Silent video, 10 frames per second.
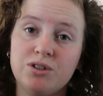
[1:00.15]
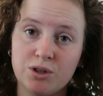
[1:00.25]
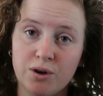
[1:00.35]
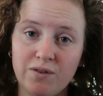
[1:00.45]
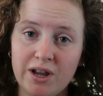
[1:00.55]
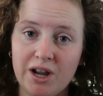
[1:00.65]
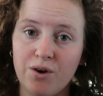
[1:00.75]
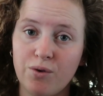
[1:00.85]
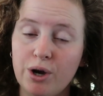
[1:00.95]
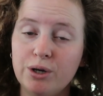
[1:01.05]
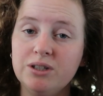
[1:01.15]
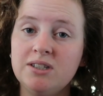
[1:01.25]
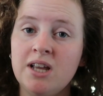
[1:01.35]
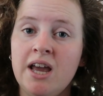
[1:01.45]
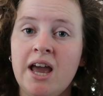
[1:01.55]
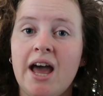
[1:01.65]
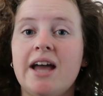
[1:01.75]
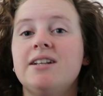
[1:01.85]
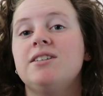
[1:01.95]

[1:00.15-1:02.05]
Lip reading: surveying roads, and